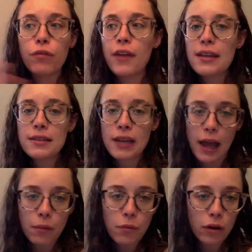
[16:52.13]

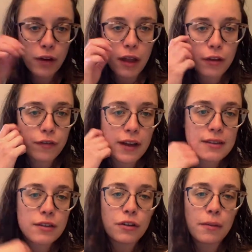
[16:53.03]
FaceTime one of your other friends
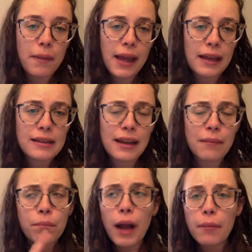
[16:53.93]
that are in band and
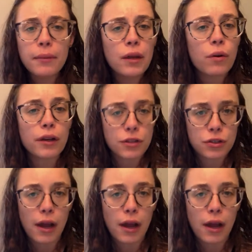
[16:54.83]
probably orchestra.